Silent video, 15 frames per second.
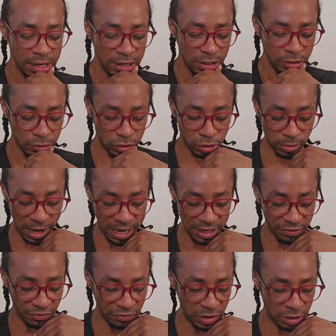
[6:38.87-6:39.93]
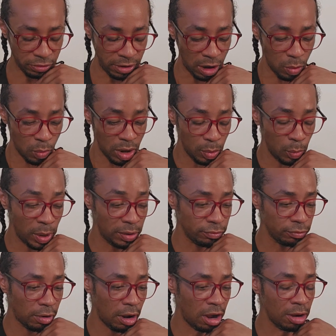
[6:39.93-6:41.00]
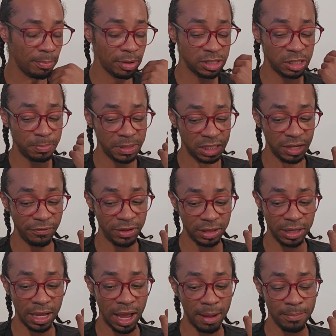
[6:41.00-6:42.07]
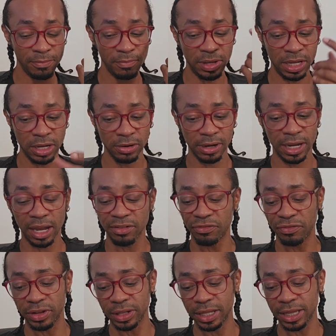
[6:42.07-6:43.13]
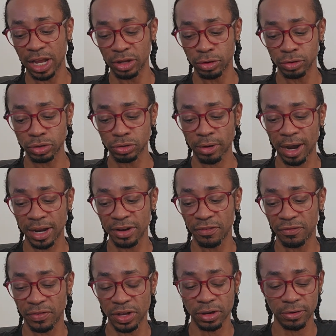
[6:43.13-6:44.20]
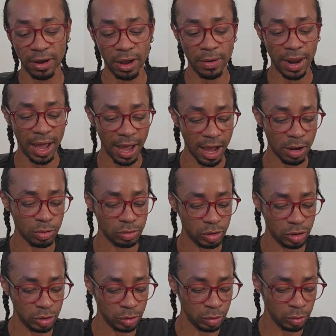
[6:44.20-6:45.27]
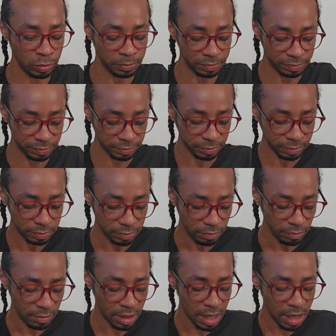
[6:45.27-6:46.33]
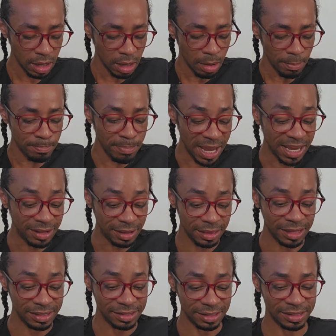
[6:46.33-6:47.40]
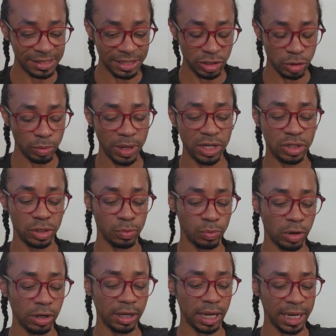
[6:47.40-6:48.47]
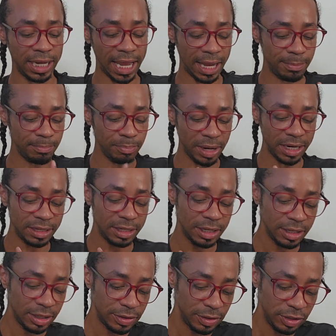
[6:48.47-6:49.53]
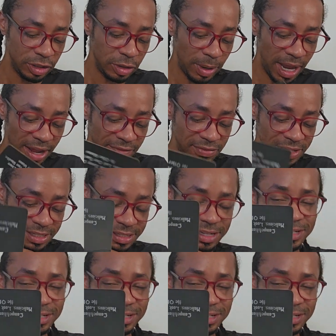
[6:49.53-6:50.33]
You're trying to figure out what went wrong, but specifically I'm hearing and feeling that you're trying to figure out how to make this situation work again. But you have this